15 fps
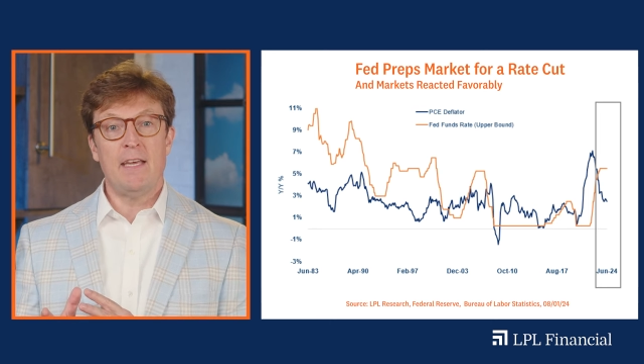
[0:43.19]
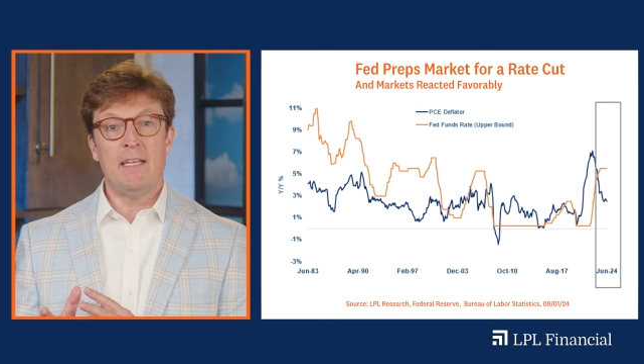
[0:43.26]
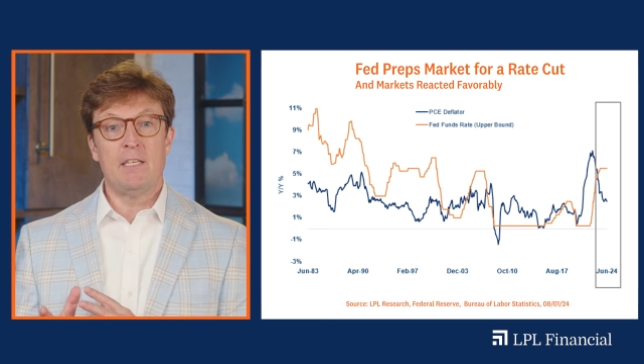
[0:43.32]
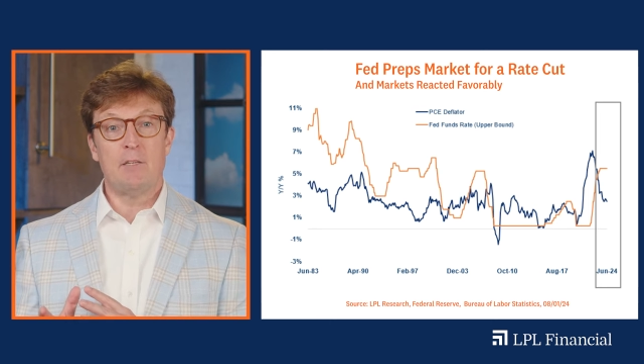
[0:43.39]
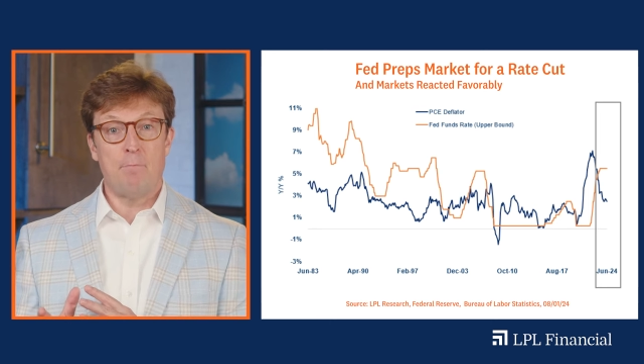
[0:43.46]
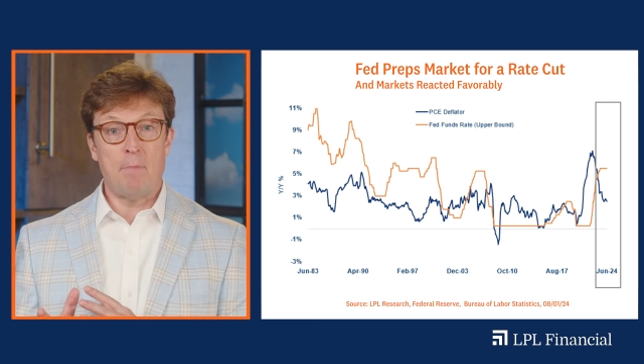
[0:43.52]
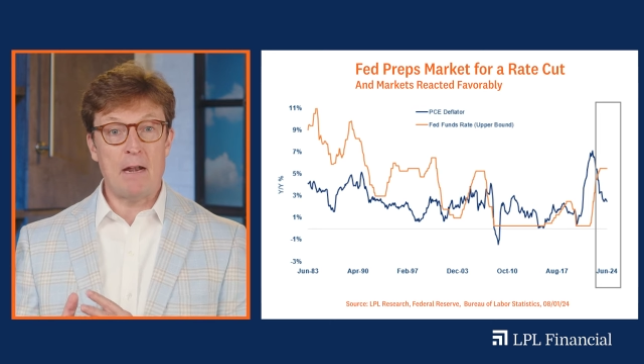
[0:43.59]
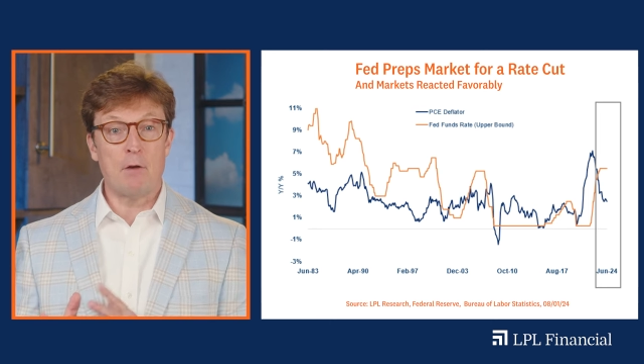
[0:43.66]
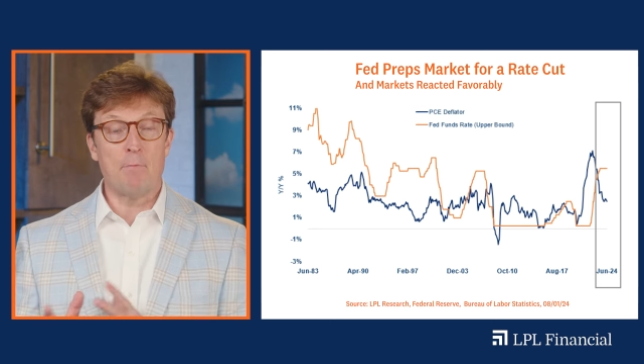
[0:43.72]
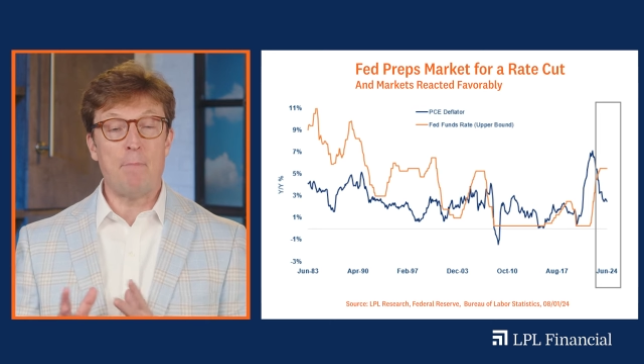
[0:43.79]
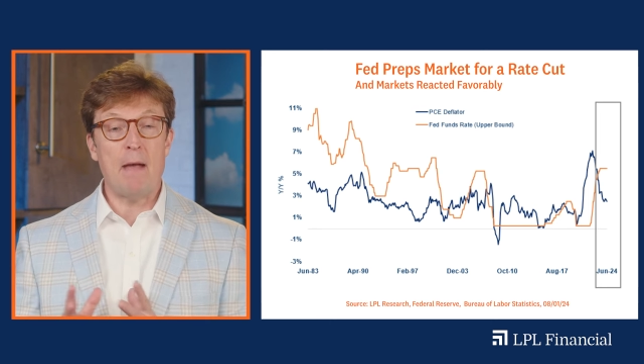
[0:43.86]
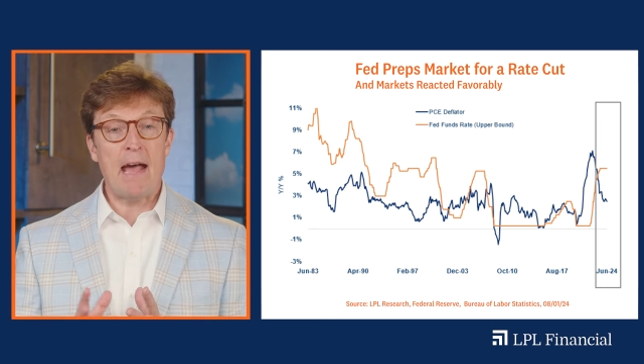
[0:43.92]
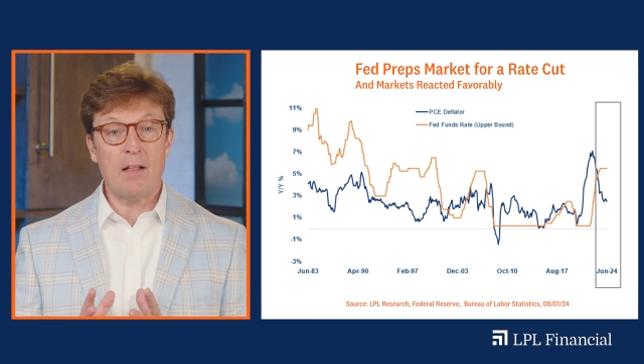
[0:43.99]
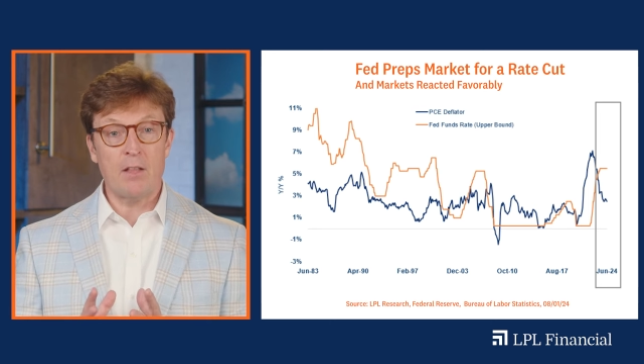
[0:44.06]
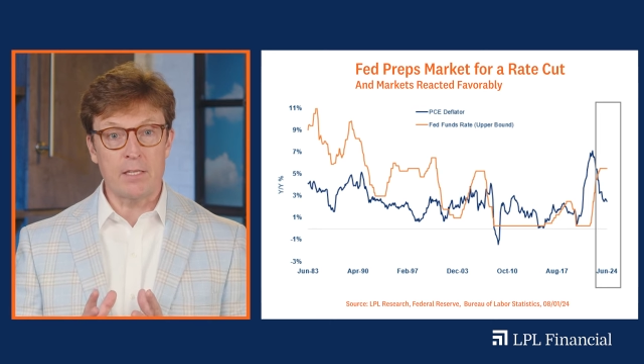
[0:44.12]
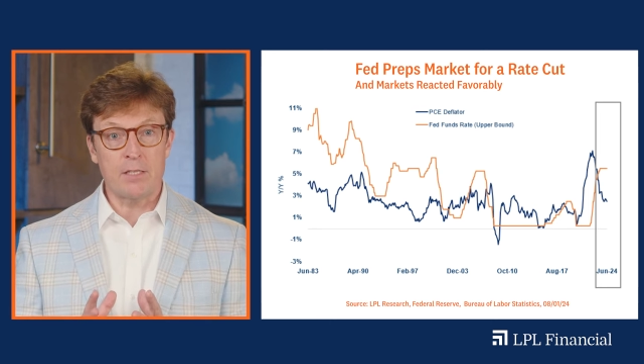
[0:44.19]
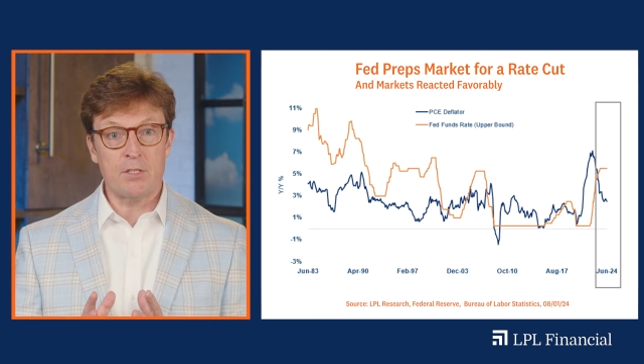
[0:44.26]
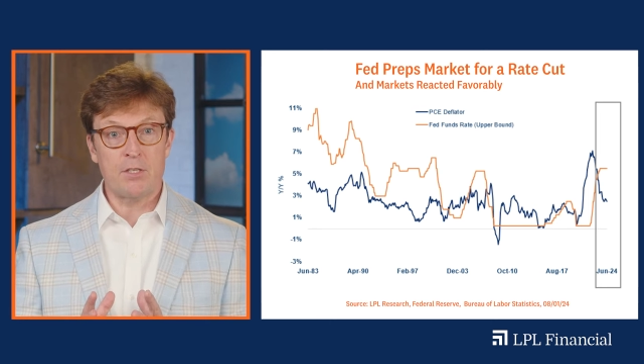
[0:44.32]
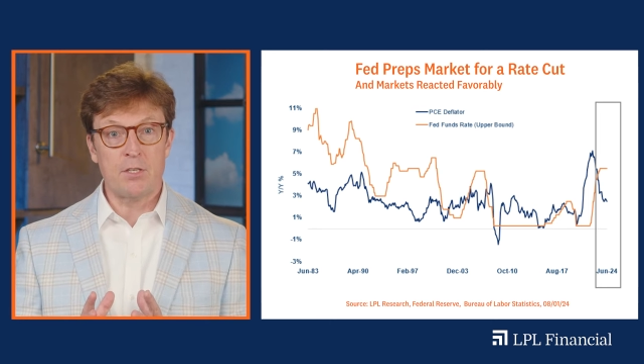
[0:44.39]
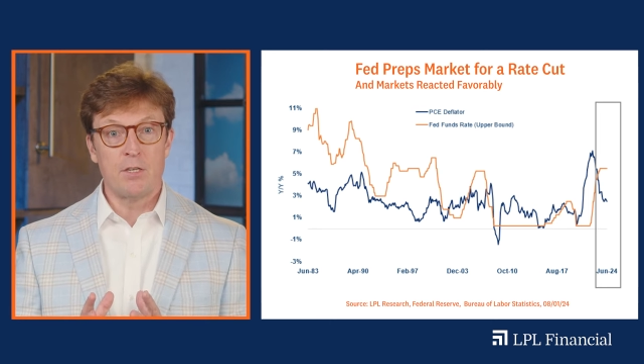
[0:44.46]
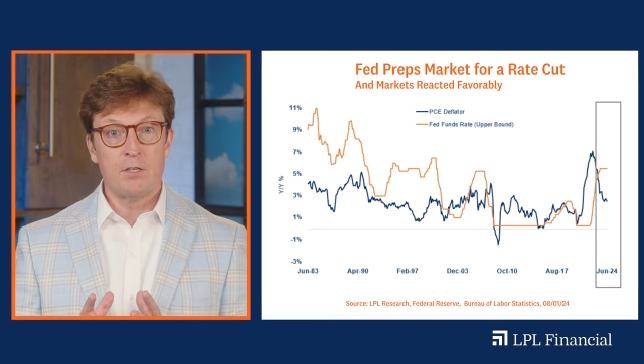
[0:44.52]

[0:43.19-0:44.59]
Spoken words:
into better balance,